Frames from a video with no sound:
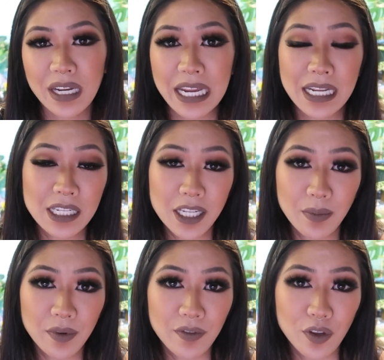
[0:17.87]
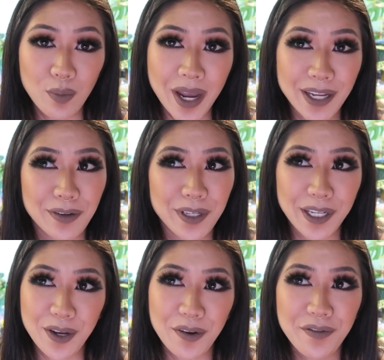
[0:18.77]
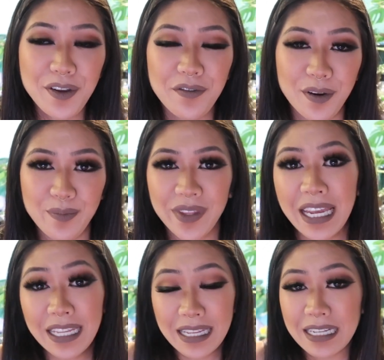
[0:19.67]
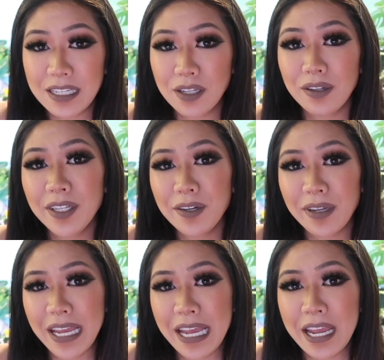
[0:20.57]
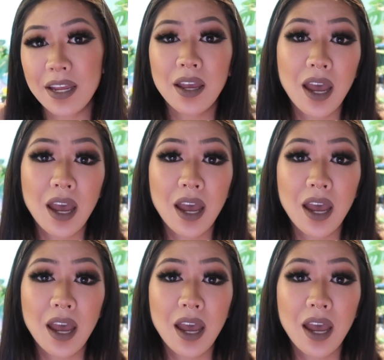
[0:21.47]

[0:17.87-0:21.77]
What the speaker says: and some of you might only know a few of them, and that's totally okay.